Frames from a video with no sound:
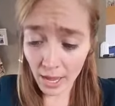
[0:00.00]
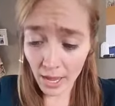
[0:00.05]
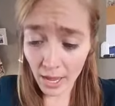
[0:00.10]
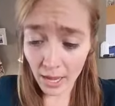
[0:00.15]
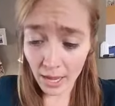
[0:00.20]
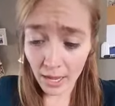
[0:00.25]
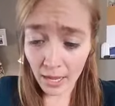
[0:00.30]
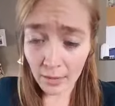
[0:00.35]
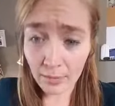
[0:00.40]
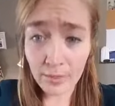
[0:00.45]

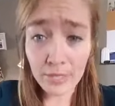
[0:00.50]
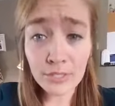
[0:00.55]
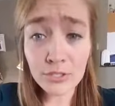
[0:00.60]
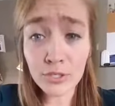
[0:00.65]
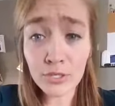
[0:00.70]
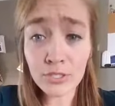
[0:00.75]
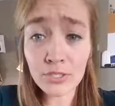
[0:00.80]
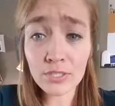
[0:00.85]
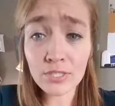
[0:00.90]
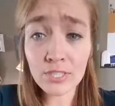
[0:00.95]
It
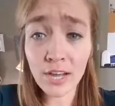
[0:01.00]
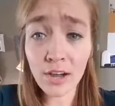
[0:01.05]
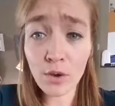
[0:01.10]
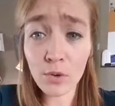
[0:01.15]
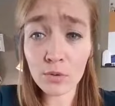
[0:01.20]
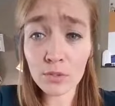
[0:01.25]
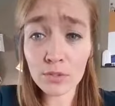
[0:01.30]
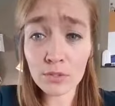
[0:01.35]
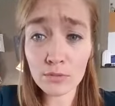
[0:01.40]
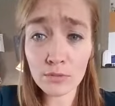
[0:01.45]
turns
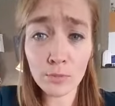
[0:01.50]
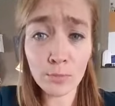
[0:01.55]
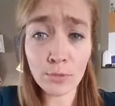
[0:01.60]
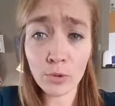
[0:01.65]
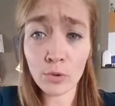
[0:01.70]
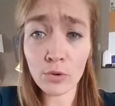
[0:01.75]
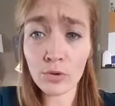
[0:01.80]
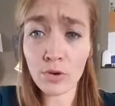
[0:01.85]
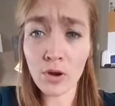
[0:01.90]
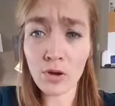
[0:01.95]
out the
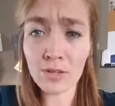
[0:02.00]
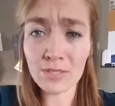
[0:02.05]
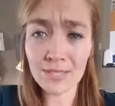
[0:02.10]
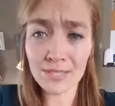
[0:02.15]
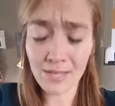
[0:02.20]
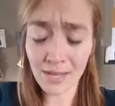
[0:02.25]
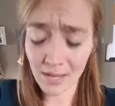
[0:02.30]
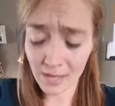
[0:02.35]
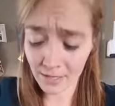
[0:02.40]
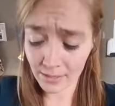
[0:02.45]
protocol is
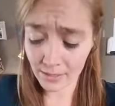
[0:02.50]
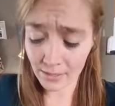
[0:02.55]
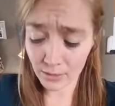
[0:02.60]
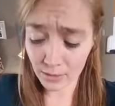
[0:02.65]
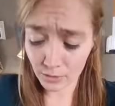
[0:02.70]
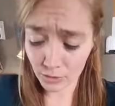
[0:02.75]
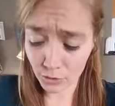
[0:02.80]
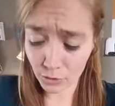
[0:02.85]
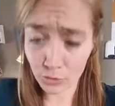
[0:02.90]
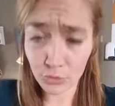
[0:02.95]
not
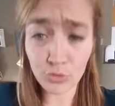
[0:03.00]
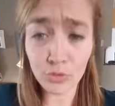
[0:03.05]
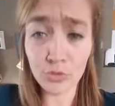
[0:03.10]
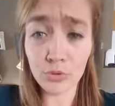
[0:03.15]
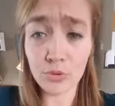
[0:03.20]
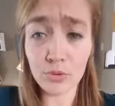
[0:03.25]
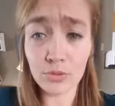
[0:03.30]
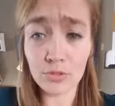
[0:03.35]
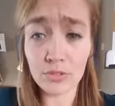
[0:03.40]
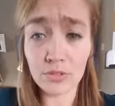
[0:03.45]

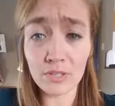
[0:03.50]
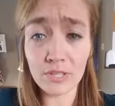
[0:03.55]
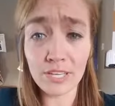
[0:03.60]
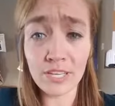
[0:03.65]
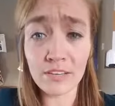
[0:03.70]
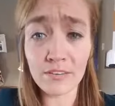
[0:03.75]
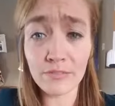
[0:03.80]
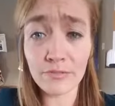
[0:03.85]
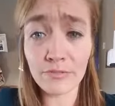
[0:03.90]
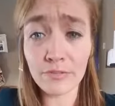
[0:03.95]
to
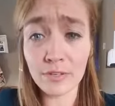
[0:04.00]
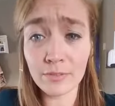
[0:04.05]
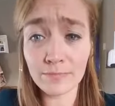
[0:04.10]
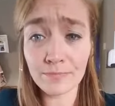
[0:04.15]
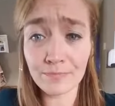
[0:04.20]
leave